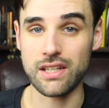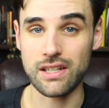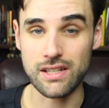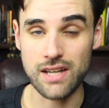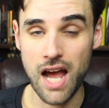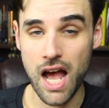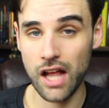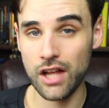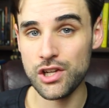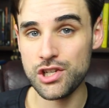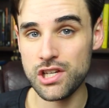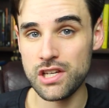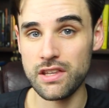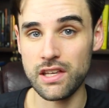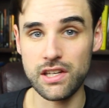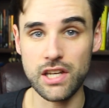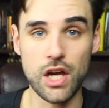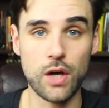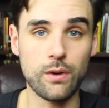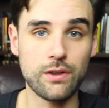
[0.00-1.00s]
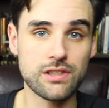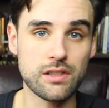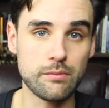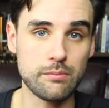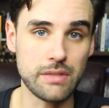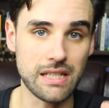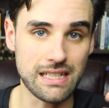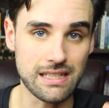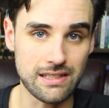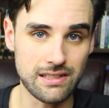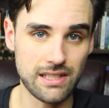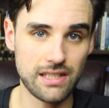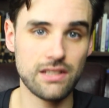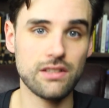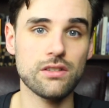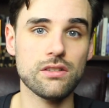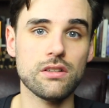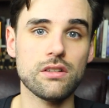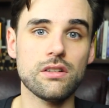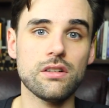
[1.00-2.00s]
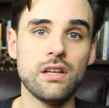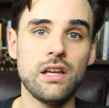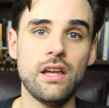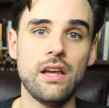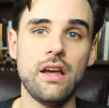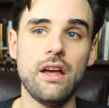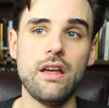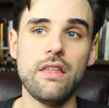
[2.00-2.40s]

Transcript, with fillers: technology. They know it's a big deal.